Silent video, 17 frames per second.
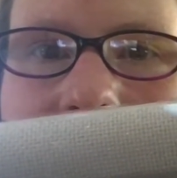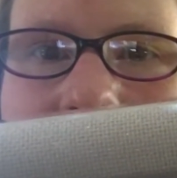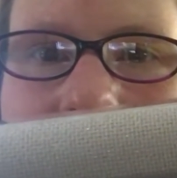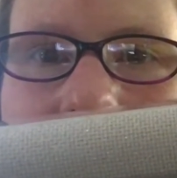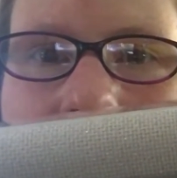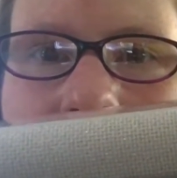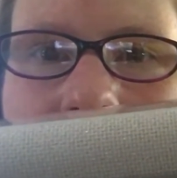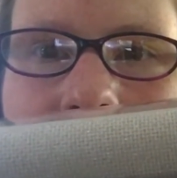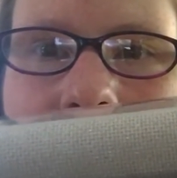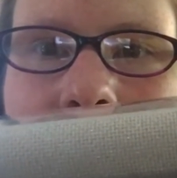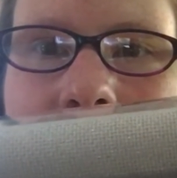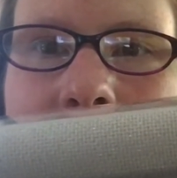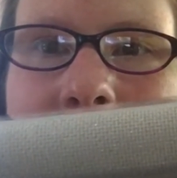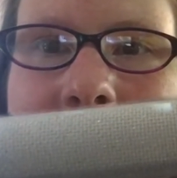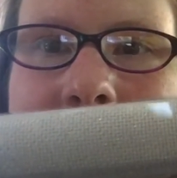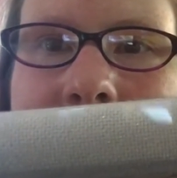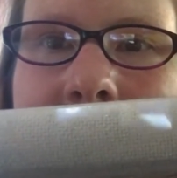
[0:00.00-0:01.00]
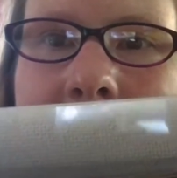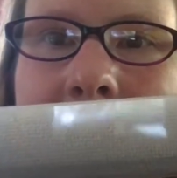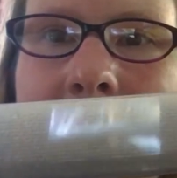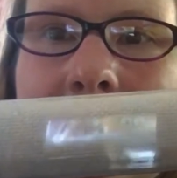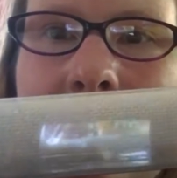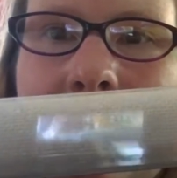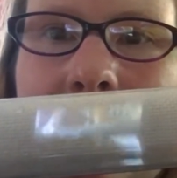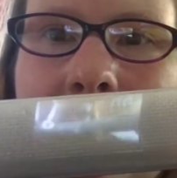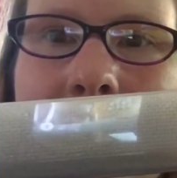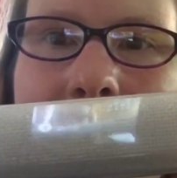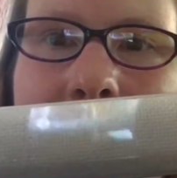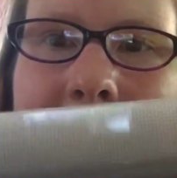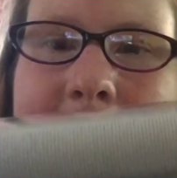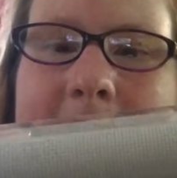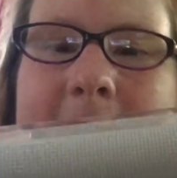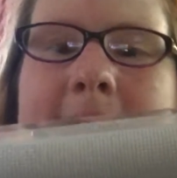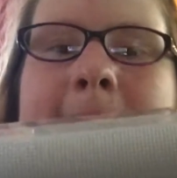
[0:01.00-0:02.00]
see it. I can kind of see it,
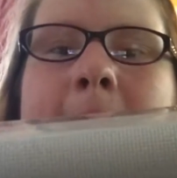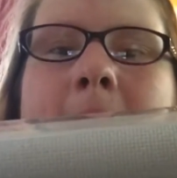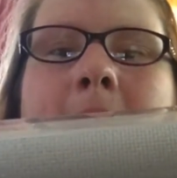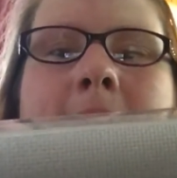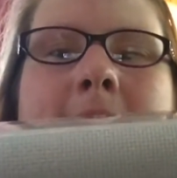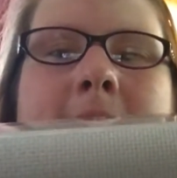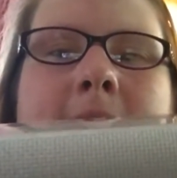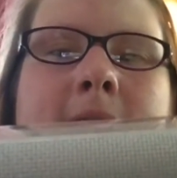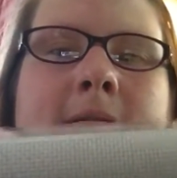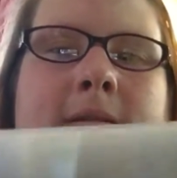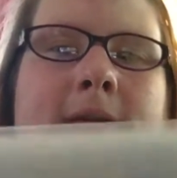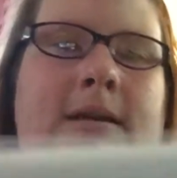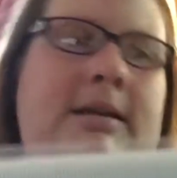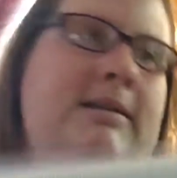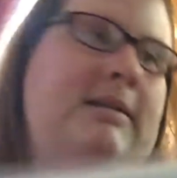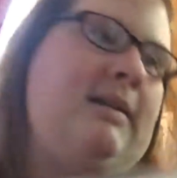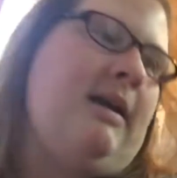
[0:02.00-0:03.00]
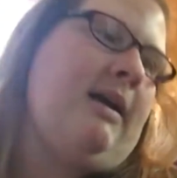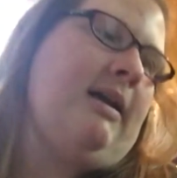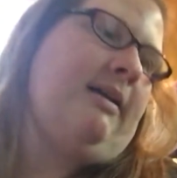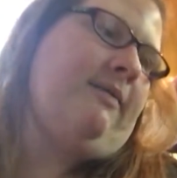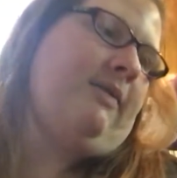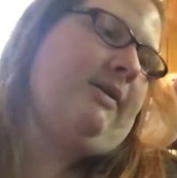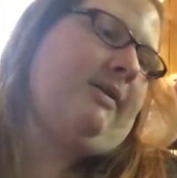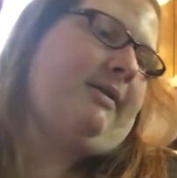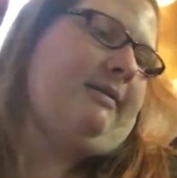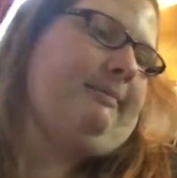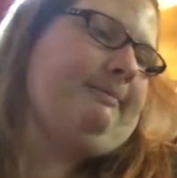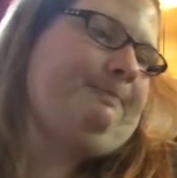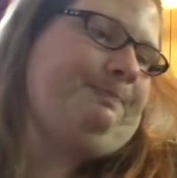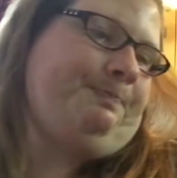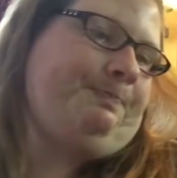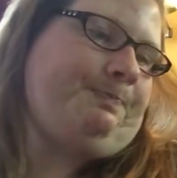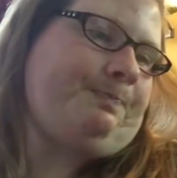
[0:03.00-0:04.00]
but it's sparkly, and it's kind of
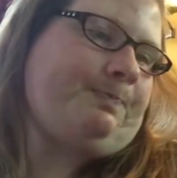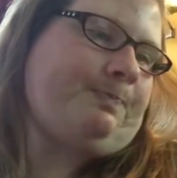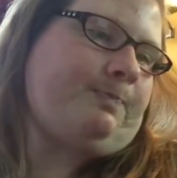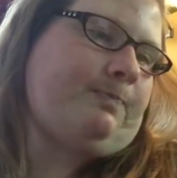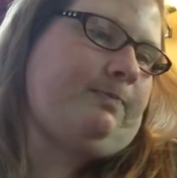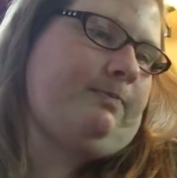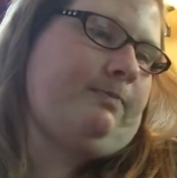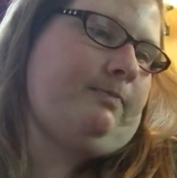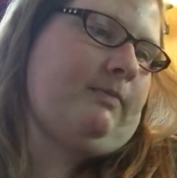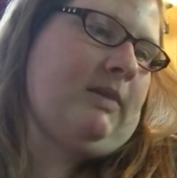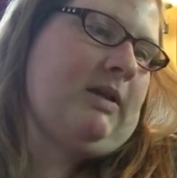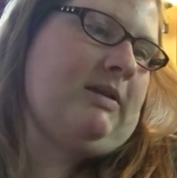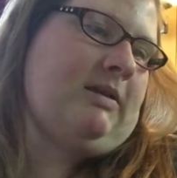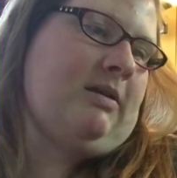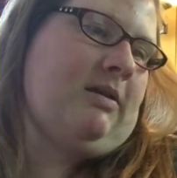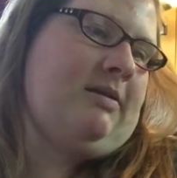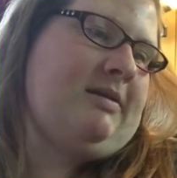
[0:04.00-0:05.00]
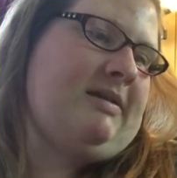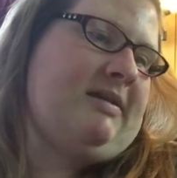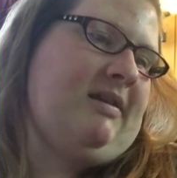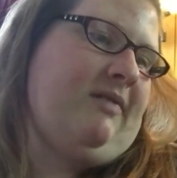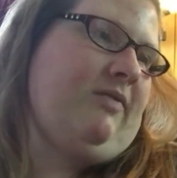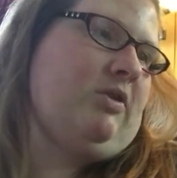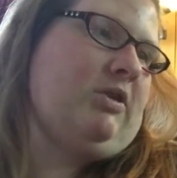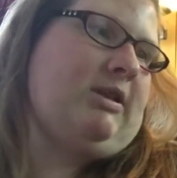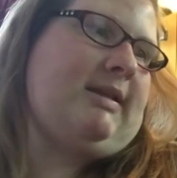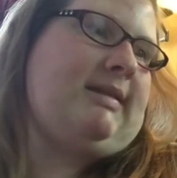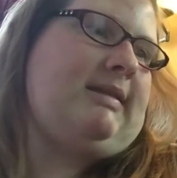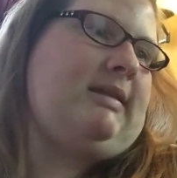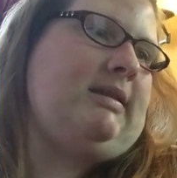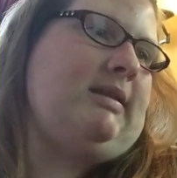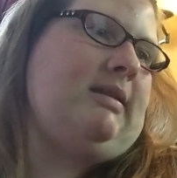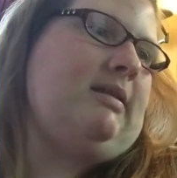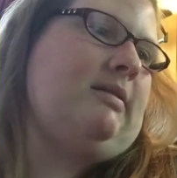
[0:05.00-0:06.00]
it's called Silver
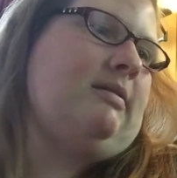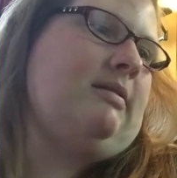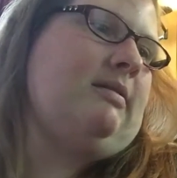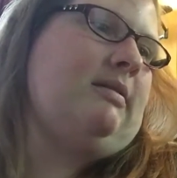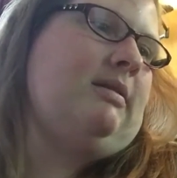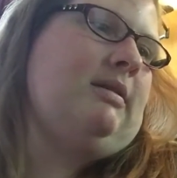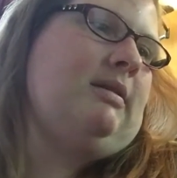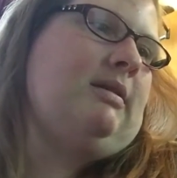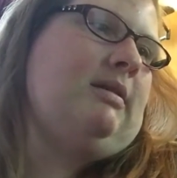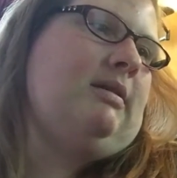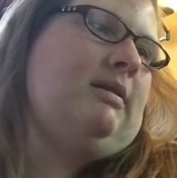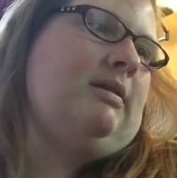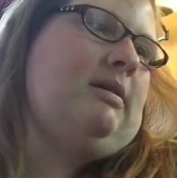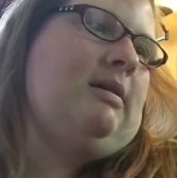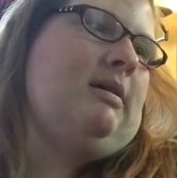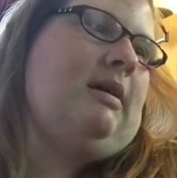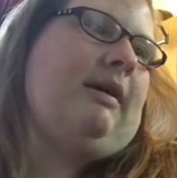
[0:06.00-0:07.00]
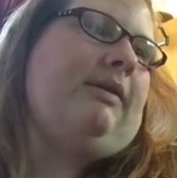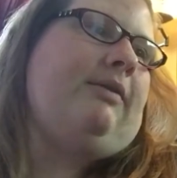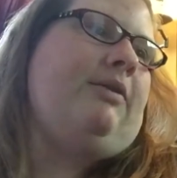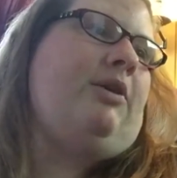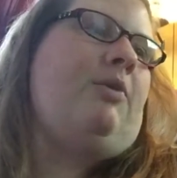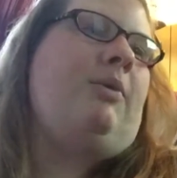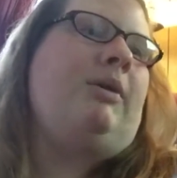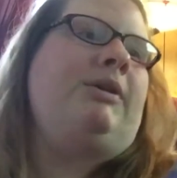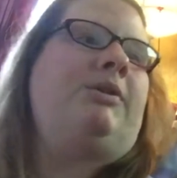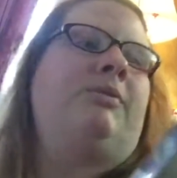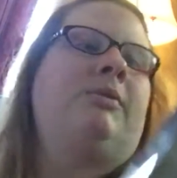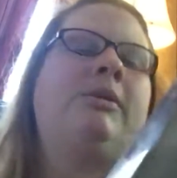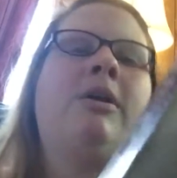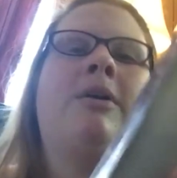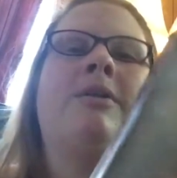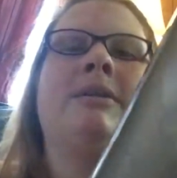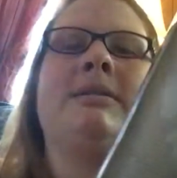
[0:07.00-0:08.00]
Dusted. I don't know what you would
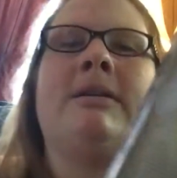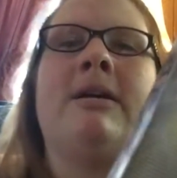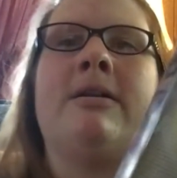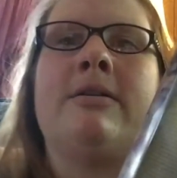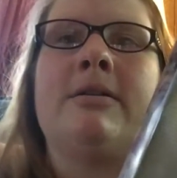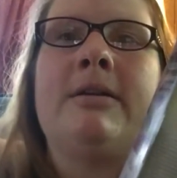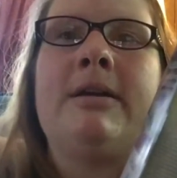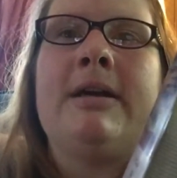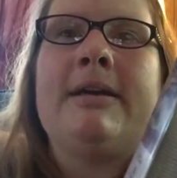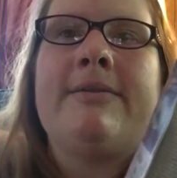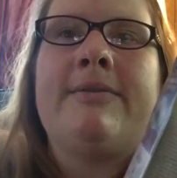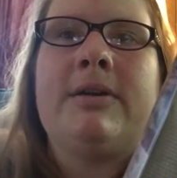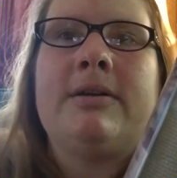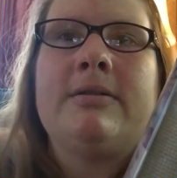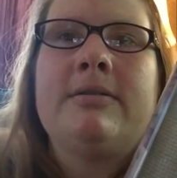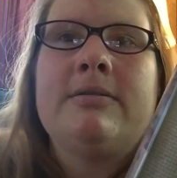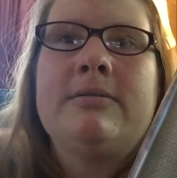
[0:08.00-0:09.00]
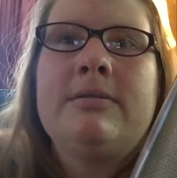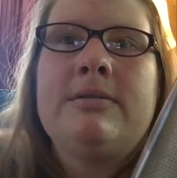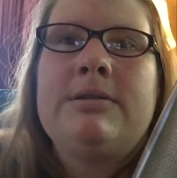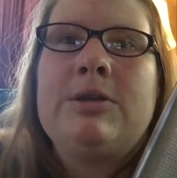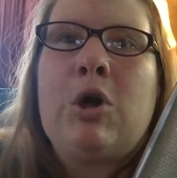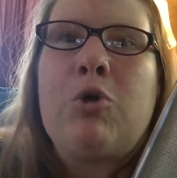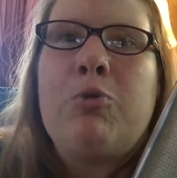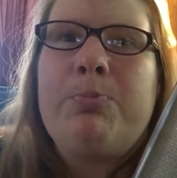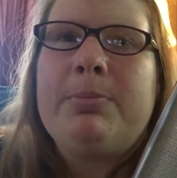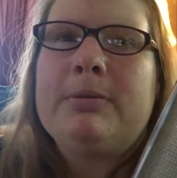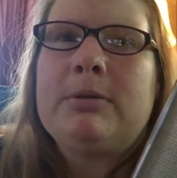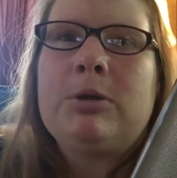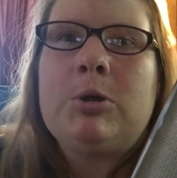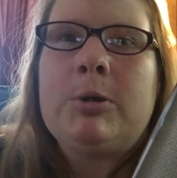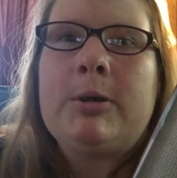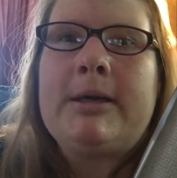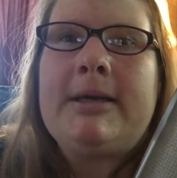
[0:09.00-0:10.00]
call this color, kind of a taupe
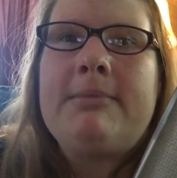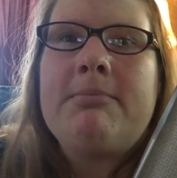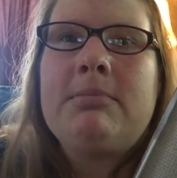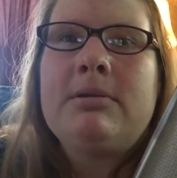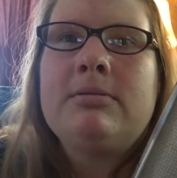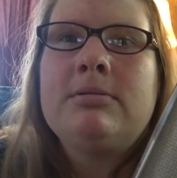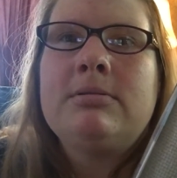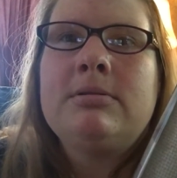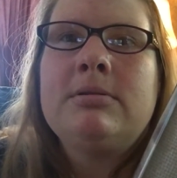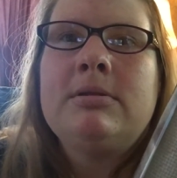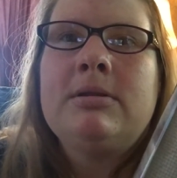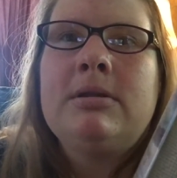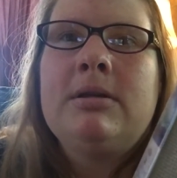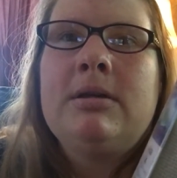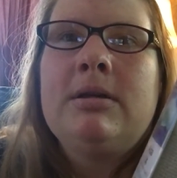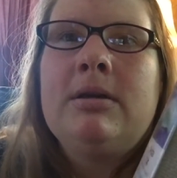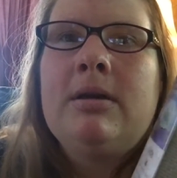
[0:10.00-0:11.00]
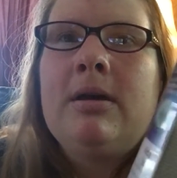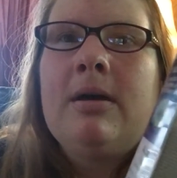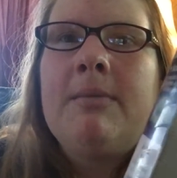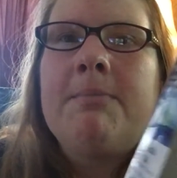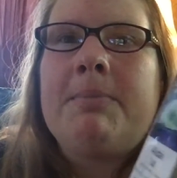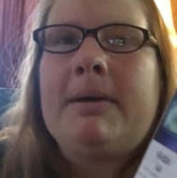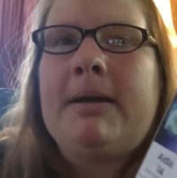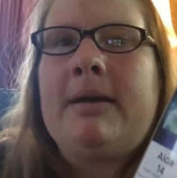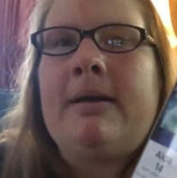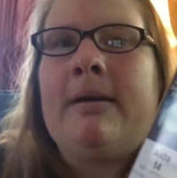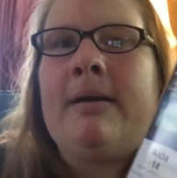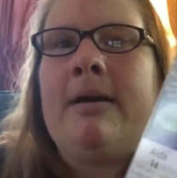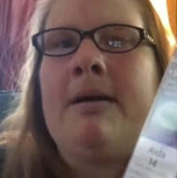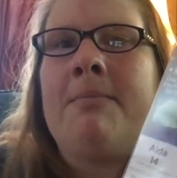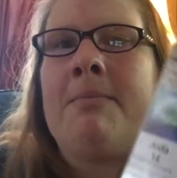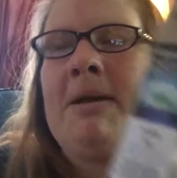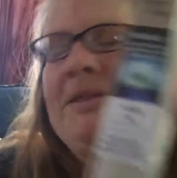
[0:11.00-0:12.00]
cream. But
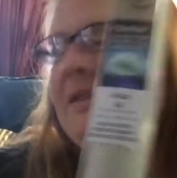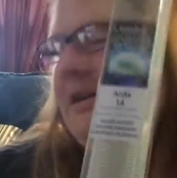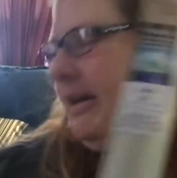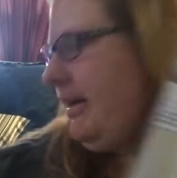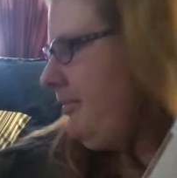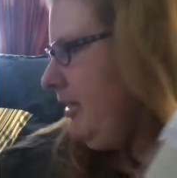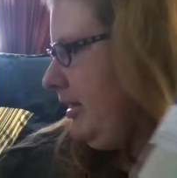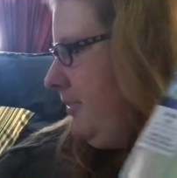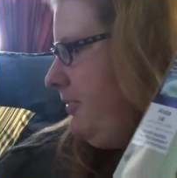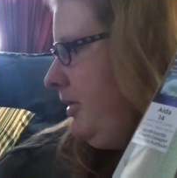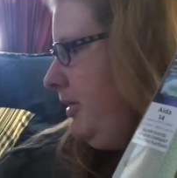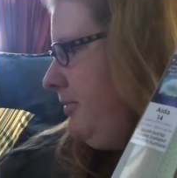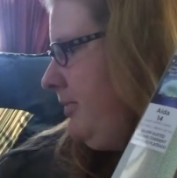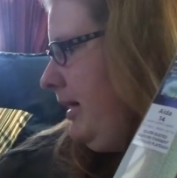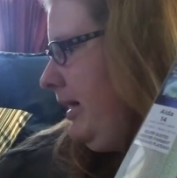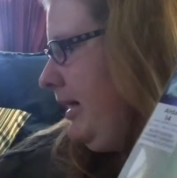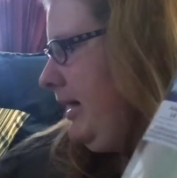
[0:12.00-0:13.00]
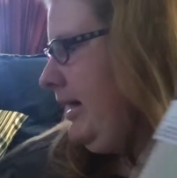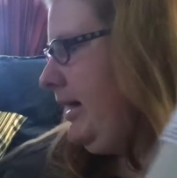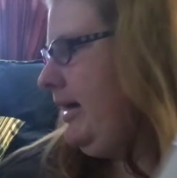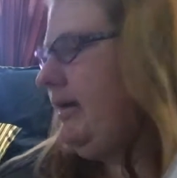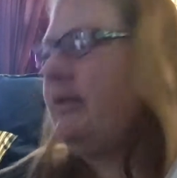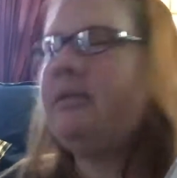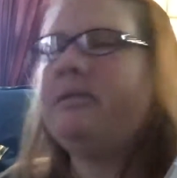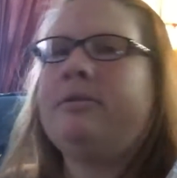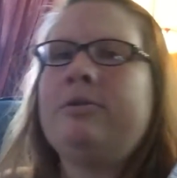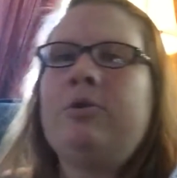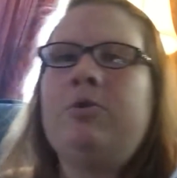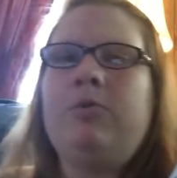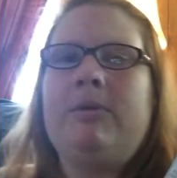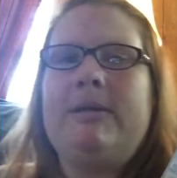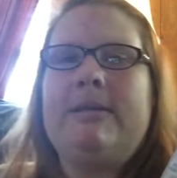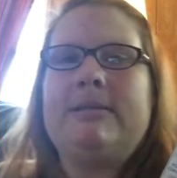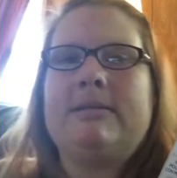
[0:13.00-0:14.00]
I think I'm going to put my
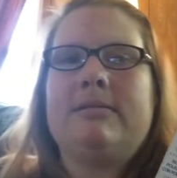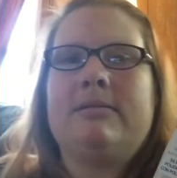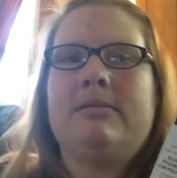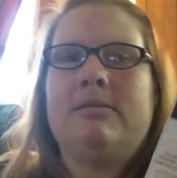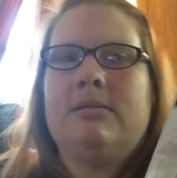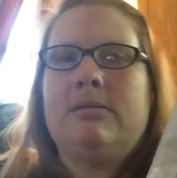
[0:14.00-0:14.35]
hoodies